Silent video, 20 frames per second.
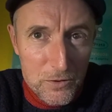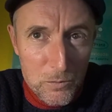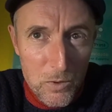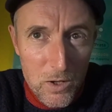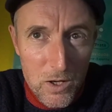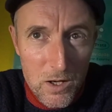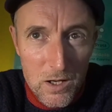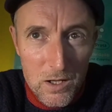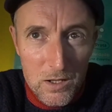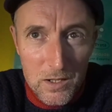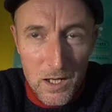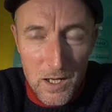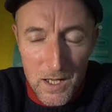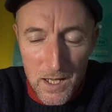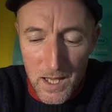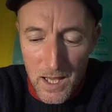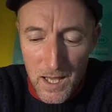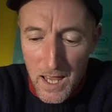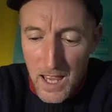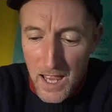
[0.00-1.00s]
work,
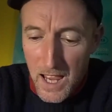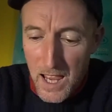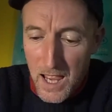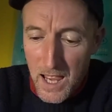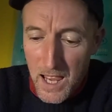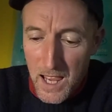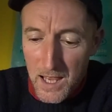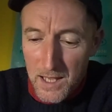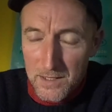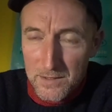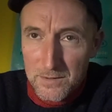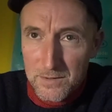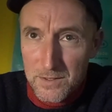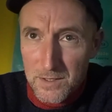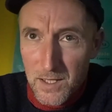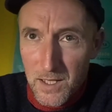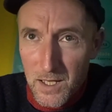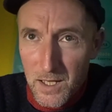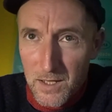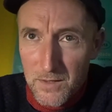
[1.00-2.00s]
and
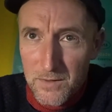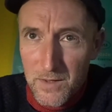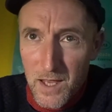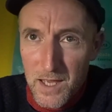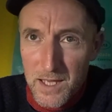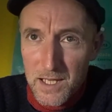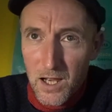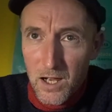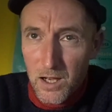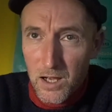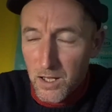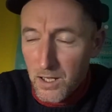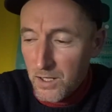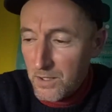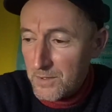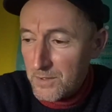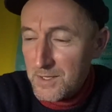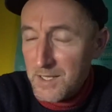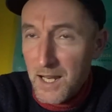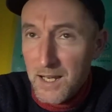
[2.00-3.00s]
they are
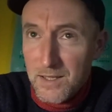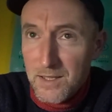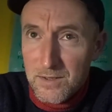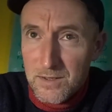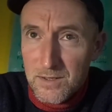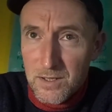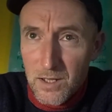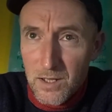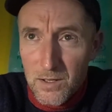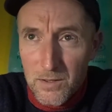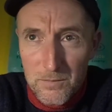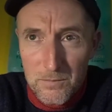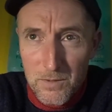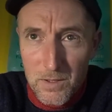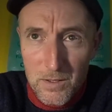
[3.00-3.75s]
sent to